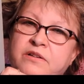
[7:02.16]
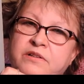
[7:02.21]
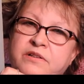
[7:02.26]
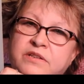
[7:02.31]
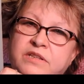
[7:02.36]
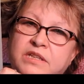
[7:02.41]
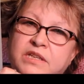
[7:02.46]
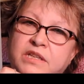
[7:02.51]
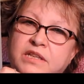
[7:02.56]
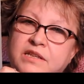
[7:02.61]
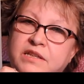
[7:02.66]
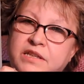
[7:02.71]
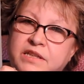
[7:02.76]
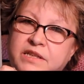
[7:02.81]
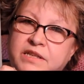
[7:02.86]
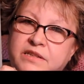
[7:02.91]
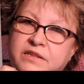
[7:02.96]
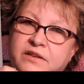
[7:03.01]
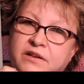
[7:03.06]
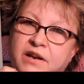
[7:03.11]
currently
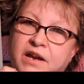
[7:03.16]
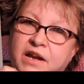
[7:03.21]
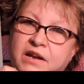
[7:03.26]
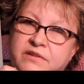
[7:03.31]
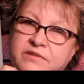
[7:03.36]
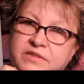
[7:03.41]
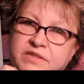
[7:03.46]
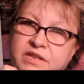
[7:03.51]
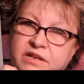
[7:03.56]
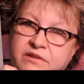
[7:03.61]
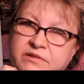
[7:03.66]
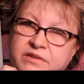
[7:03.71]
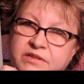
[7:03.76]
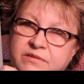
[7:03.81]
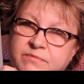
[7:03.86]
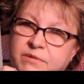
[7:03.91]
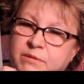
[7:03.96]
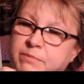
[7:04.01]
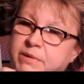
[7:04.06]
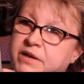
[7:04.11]
cleaning their house out
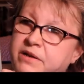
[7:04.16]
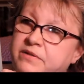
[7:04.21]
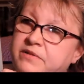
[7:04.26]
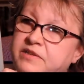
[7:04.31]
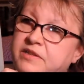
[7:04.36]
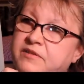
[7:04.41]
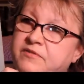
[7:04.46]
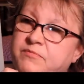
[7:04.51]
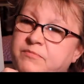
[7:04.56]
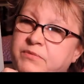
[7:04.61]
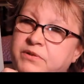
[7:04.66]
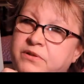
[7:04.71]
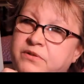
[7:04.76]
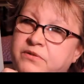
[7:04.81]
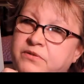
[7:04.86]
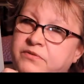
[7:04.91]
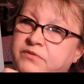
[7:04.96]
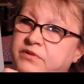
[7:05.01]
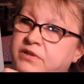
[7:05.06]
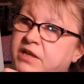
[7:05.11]
because my parents have
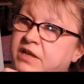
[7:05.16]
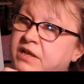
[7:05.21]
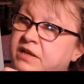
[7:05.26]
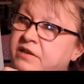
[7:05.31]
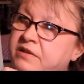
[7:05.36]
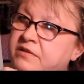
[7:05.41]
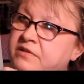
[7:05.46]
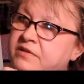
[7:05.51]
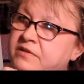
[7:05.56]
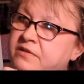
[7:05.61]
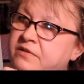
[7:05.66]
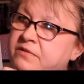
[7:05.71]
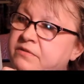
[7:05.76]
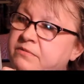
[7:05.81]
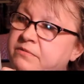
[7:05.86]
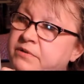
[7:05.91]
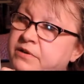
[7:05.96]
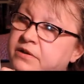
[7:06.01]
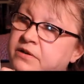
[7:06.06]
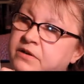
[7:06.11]
moved, and
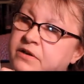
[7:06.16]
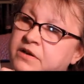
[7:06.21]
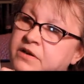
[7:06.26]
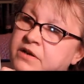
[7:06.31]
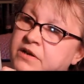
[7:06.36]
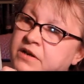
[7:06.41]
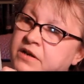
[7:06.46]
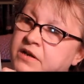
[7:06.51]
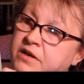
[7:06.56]
so we're